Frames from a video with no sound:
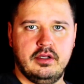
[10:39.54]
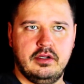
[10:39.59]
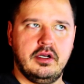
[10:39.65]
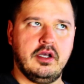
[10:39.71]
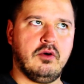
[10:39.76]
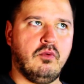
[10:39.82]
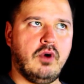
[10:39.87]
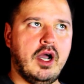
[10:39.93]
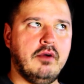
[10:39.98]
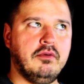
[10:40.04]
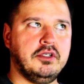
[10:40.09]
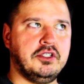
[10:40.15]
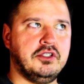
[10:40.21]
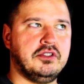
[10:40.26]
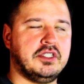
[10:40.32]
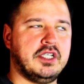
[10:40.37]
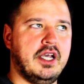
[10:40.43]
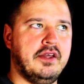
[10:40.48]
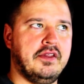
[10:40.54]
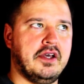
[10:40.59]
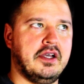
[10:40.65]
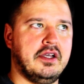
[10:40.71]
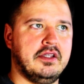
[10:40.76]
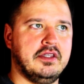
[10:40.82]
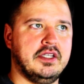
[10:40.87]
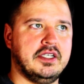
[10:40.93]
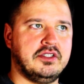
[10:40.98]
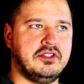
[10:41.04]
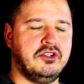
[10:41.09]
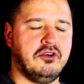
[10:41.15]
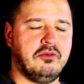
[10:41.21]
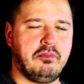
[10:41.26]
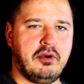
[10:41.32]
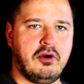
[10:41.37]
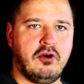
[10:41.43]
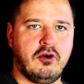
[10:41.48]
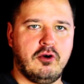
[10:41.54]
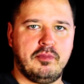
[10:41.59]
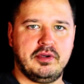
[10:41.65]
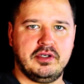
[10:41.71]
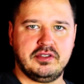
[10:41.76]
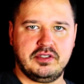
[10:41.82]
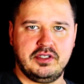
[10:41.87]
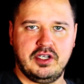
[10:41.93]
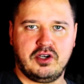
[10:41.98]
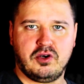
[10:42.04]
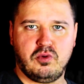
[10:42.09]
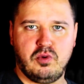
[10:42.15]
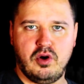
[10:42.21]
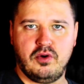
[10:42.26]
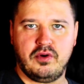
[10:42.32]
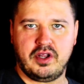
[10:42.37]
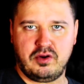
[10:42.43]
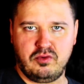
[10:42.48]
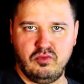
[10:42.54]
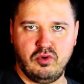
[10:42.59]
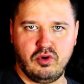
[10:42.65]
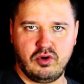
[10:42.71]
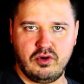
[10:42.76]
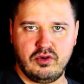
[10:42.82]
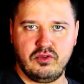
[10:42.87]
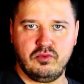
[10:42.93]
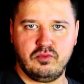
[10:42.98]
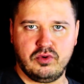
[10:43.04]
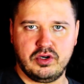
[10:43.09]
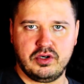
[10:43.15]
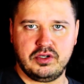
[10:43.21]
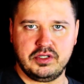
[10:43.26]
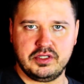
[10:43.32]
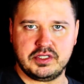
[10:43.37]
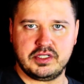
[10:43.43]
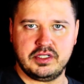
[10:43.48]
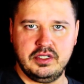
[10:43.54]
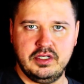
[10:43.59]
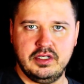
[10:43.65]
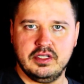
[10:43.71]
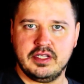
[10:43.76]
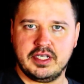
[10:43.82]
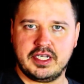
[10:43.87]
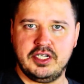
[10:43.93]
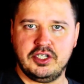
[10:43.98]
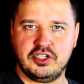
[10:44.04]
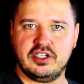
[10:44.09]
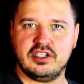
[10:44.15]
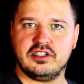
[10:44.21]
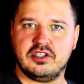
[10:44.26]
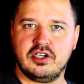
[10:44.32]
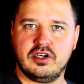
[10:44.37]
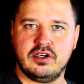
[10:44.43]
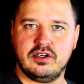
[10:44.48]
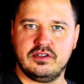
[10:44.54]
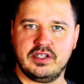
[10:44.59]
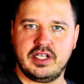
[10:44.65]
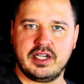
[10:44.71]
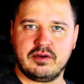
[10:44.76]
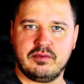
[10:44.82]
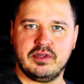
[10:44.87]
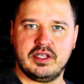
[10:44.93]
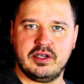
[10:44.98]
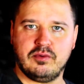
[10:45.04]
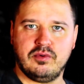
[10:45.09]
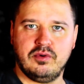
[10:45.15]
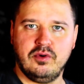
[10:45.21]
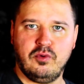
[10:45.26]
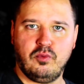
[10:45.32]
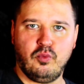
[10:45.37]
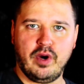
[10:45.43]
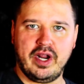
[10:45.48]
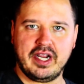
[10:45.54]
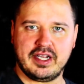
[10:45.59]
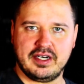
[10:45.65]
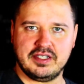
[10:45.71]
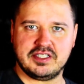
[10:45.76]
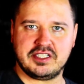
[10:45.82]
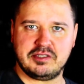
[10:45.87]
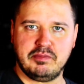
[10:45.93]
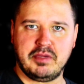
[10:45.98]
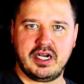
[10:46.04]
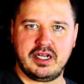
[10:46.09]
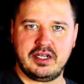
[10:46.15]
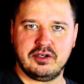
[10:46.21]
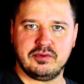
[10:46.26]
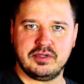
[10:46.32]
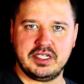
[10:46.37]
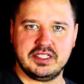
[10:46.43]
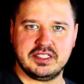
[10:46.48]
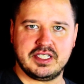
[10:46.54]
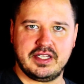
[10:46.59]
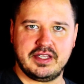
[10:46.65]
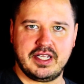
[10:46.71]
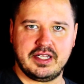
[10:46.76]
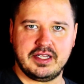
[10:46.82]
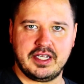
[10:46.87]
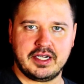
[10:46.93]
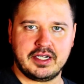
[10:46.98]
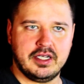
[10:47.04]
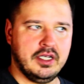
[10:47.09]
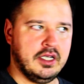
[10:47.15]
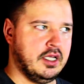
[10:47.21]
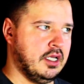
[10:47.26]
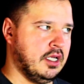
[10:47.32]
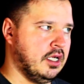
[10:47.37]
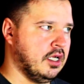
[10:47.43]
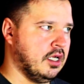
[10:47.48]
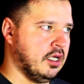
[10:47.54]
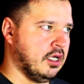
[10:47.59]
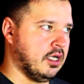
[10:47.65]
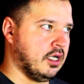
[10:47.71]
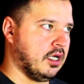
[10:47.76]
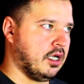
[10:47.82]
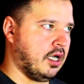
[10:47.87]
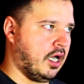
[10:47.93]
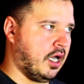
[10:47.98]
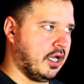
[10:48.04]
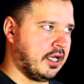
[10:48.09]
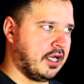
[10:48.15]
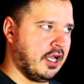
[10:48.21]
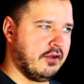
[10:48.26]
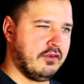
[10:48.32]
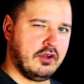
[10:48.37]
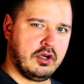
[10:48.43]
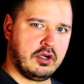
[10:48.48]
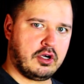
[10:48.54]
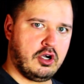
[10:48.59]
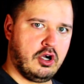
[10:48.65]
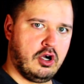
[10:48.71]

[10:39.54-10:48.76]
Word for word: Now, why would you say that unless you're purposely quoting War of the Worlds? Like, he should have turned, like, with a wink and a smile when he said that, like, I gave it